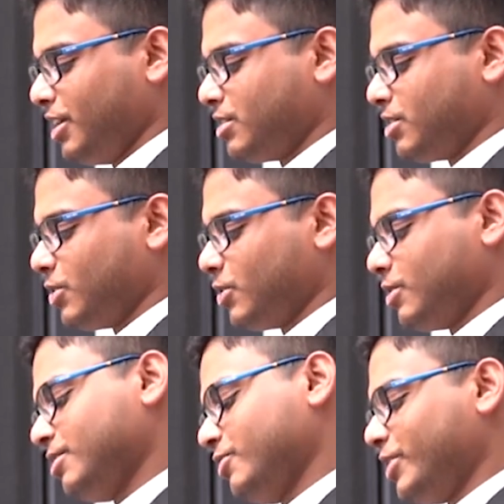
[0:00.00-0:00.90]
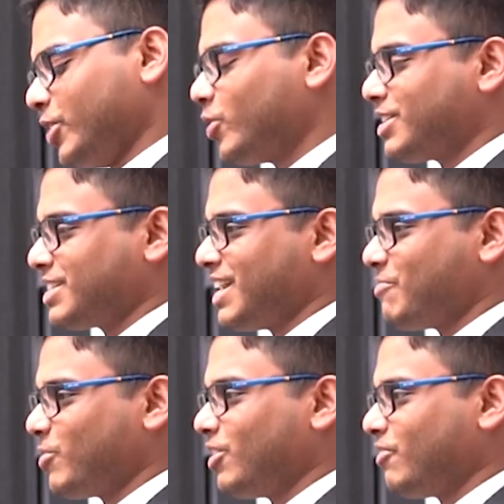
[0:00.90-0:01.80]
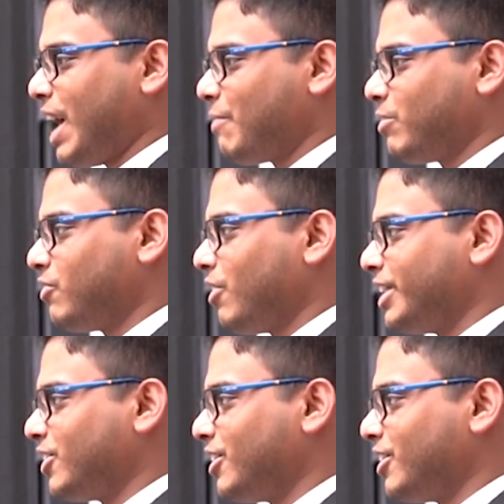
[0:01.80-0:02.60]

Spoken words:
So we know this example of apple falling